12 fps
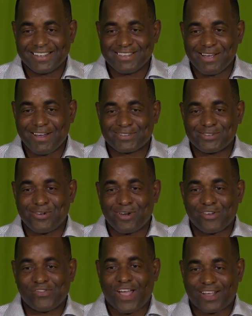You have to,
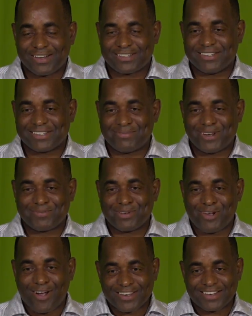all the faculties must be
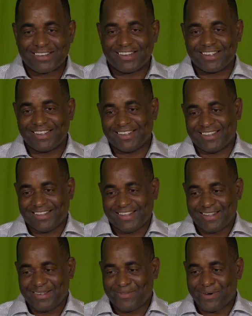in order
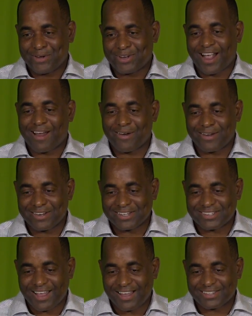for you to carry on
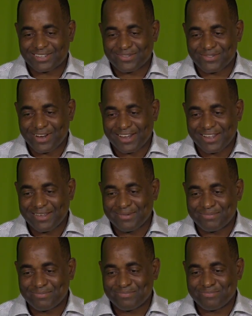this task of really
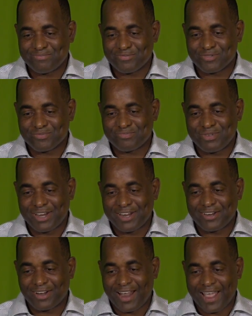
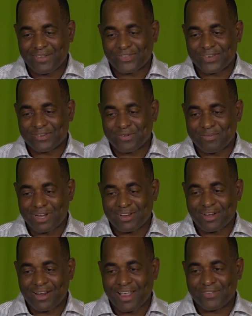building your life and
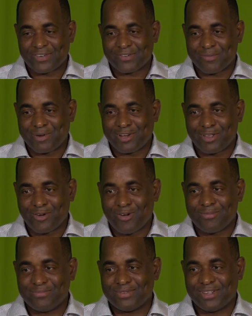rebuilding your life and rebuilding your
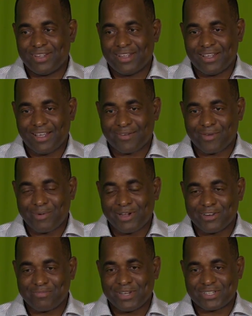home and
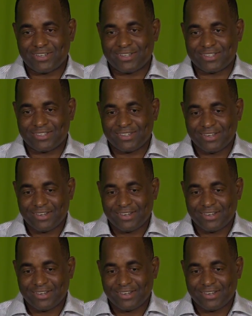rebuilding your business.